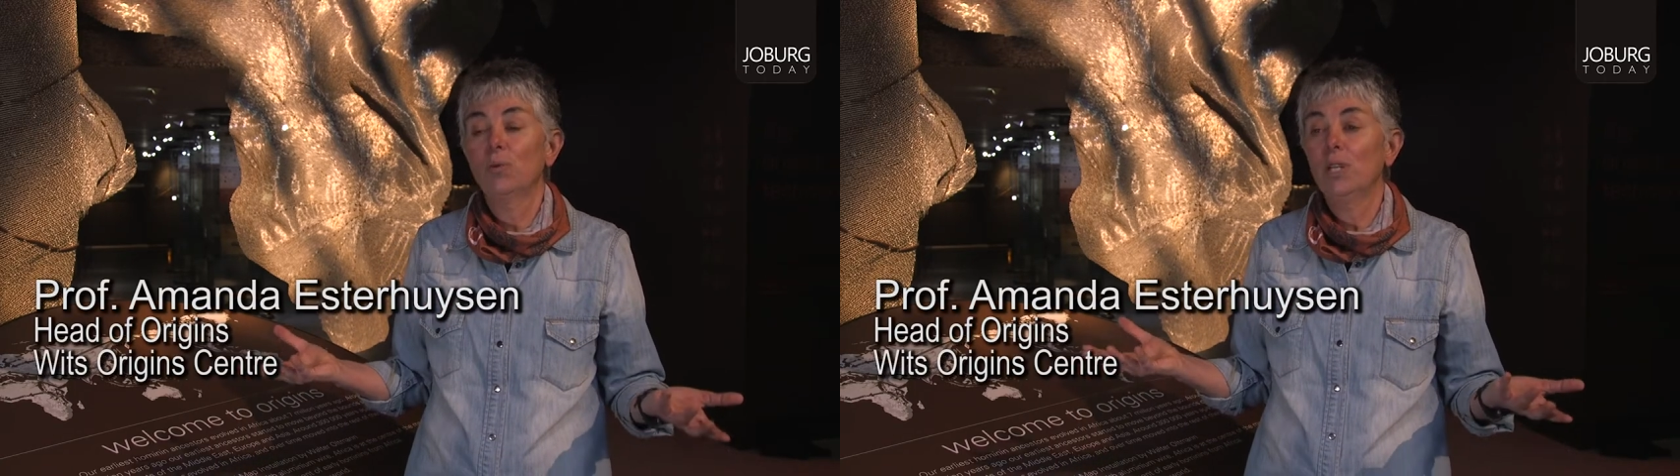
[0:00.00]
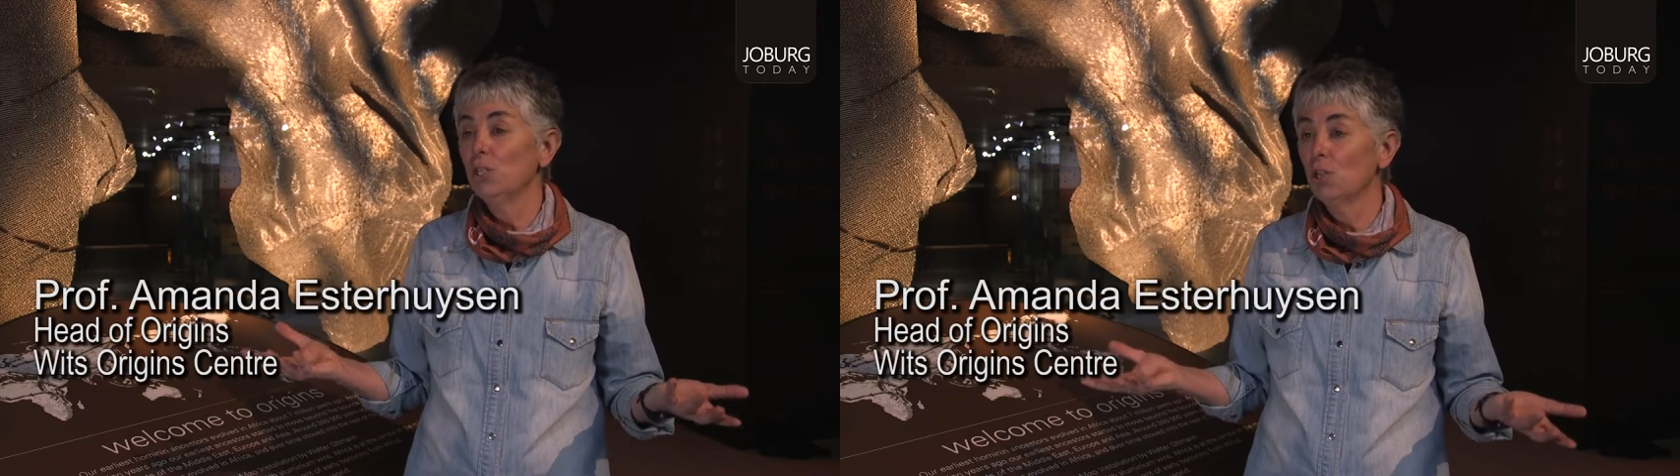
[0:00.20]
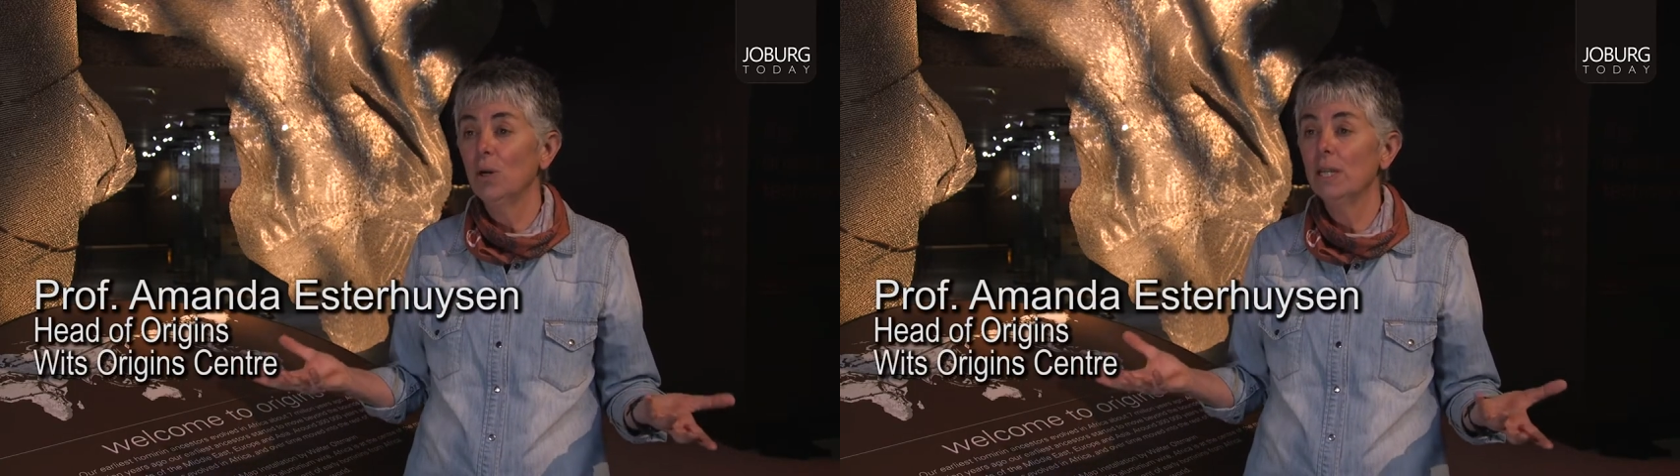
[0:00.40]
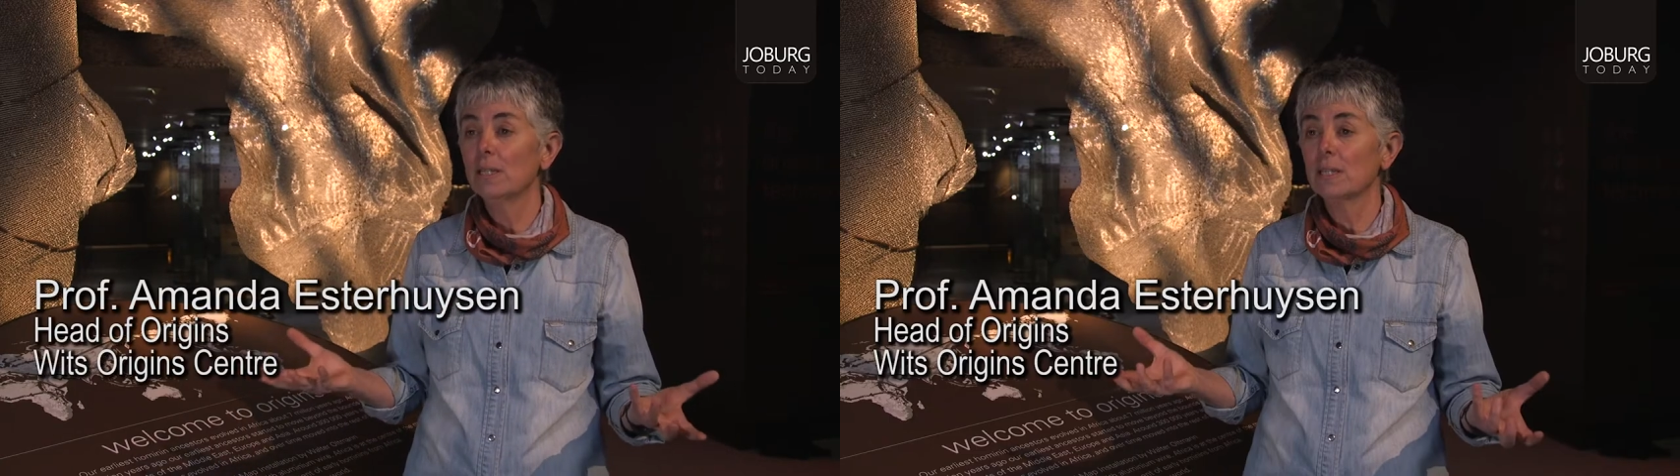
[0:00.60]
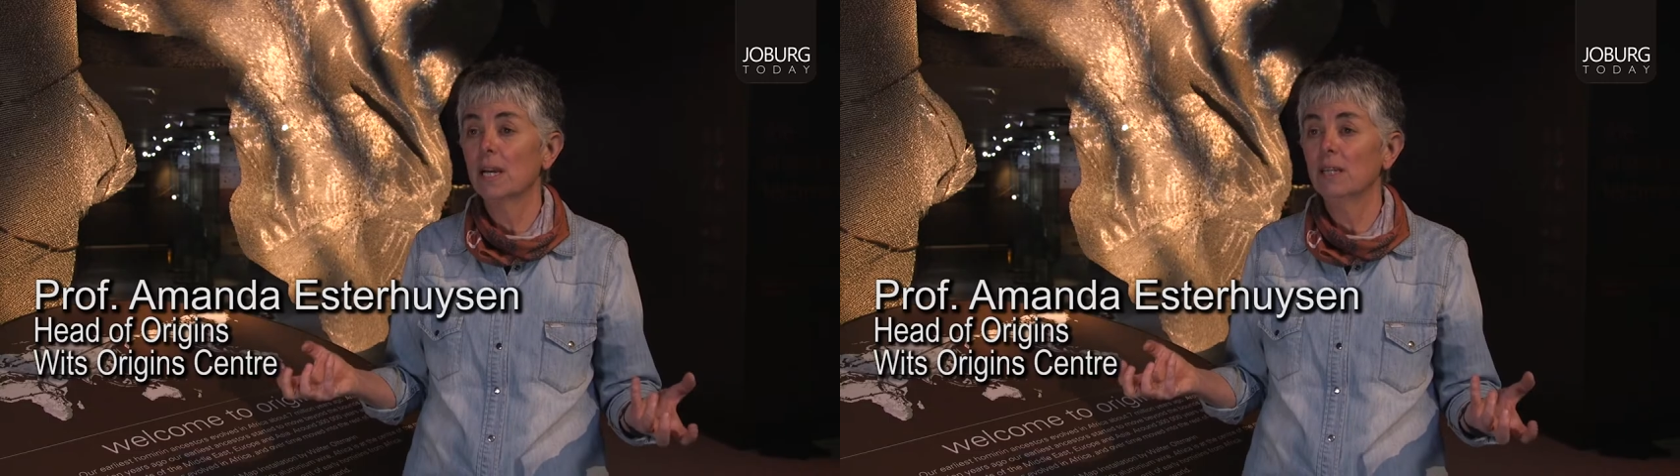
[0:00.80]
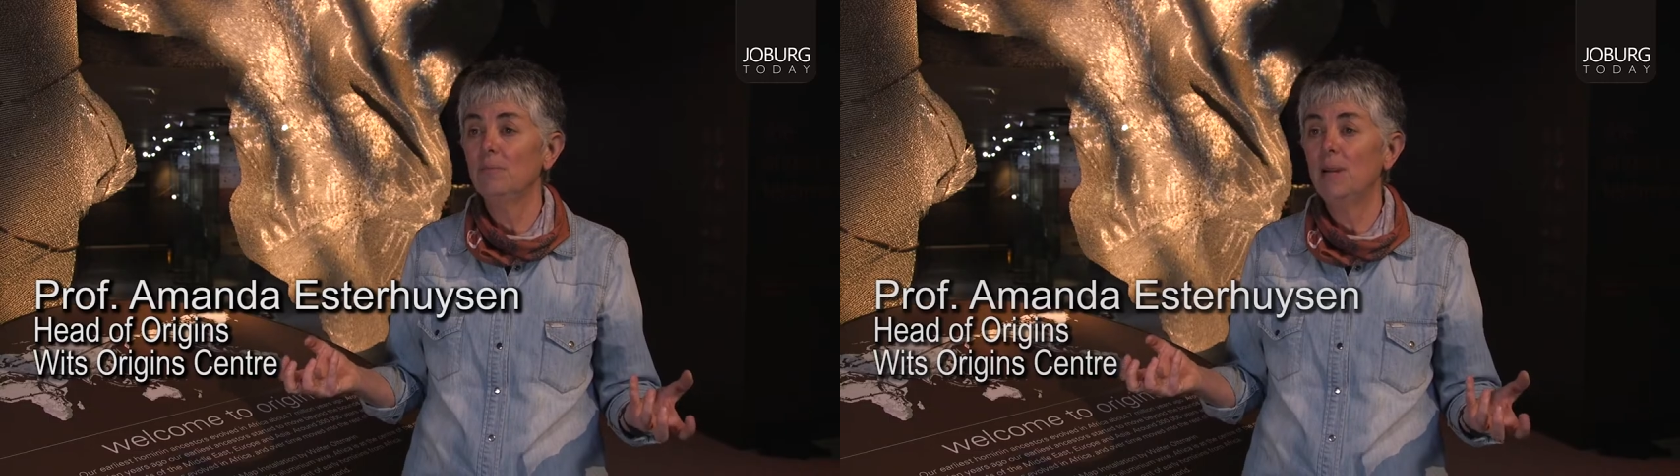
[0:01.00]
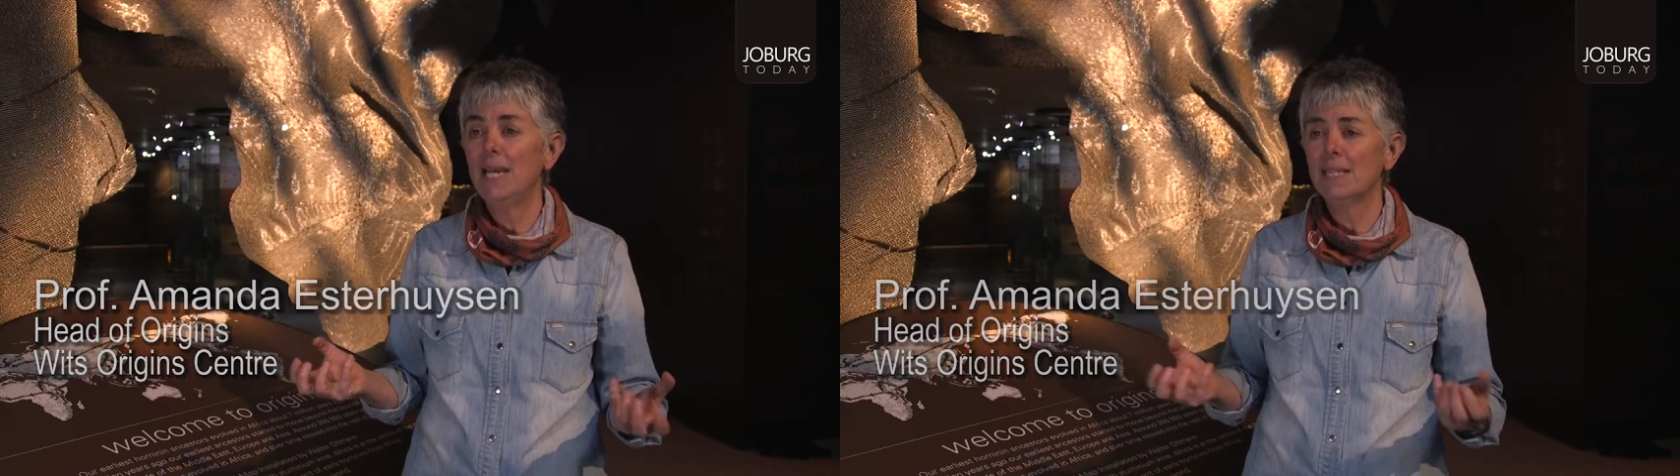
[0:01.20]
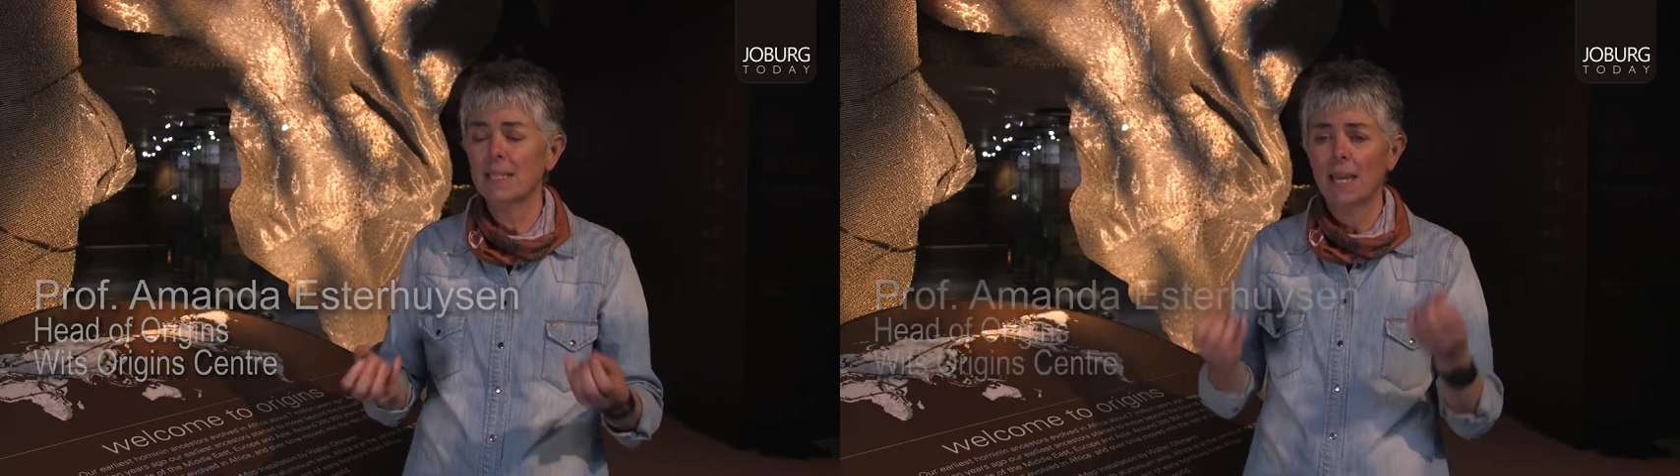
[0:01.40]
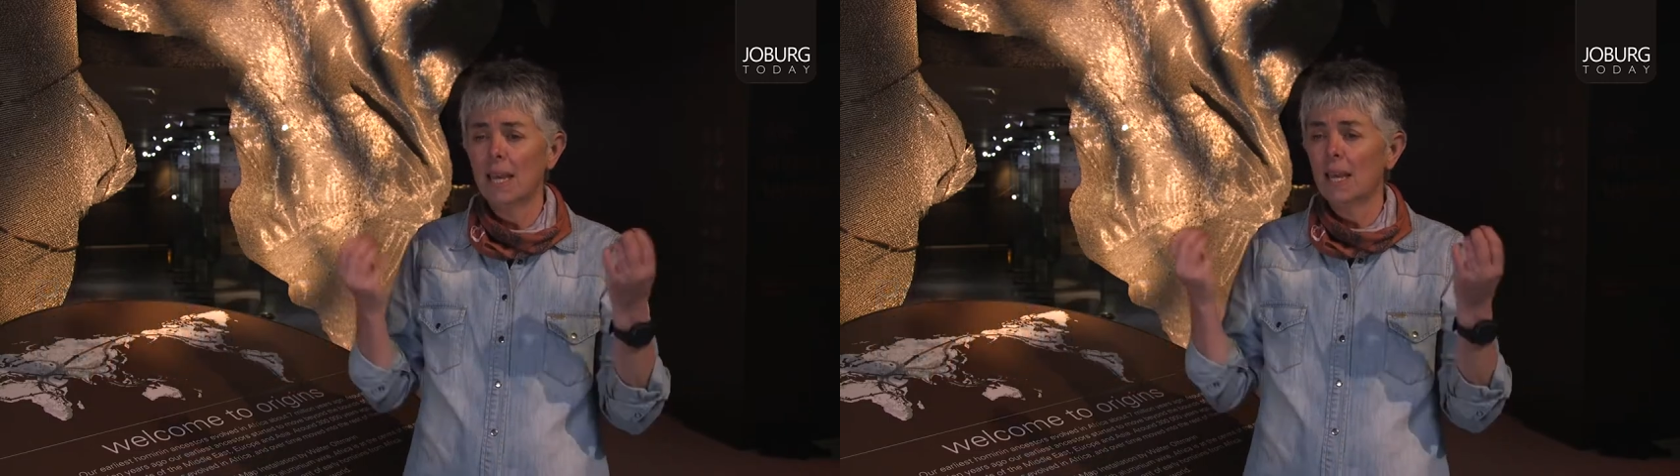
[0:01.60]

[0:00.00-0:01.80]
would enjoy this kind of place.